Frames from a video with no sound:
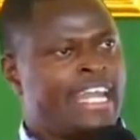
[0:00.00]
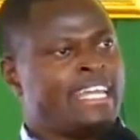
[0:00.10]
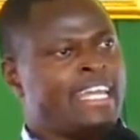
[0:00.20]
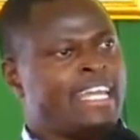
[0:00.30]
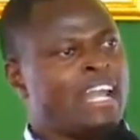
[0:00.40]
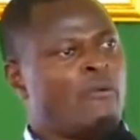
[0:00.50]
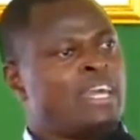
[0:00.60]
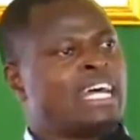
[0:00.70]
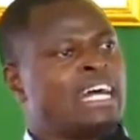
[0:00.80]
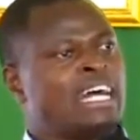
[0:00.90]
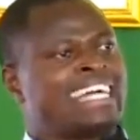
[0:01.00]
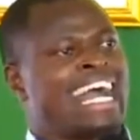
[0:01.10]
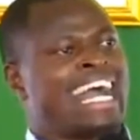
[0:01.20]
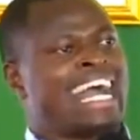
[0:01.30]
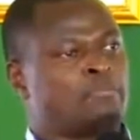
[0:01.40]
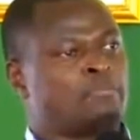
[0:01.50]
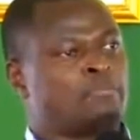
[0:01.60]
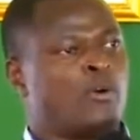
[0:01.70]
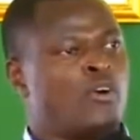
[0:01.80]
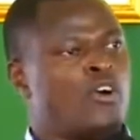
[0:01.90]
and in a way that is
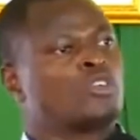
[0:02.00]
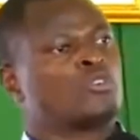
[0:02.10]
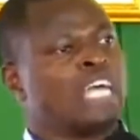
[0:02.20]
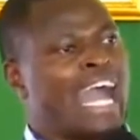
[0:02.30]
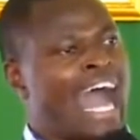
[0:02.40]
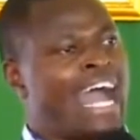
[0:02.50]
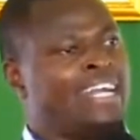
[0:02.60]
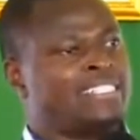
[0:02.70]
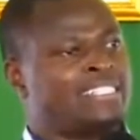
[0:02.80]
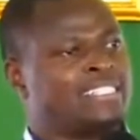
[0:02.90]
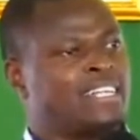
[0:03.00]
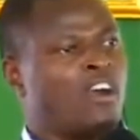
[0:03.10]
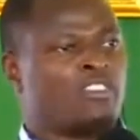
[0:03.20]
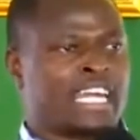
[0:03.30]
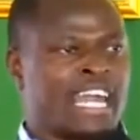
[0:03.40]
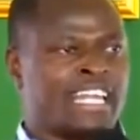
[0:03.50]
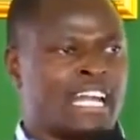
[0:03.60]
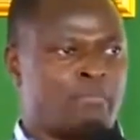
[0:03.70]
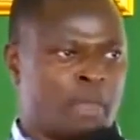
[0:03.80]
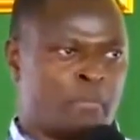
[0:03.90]
acceptable to the eyes of the
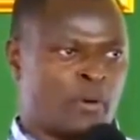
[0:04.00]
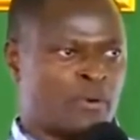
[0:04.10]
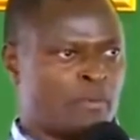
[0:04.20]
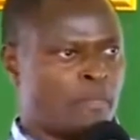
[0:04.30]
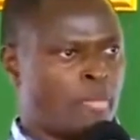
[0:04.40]
Kenyan people.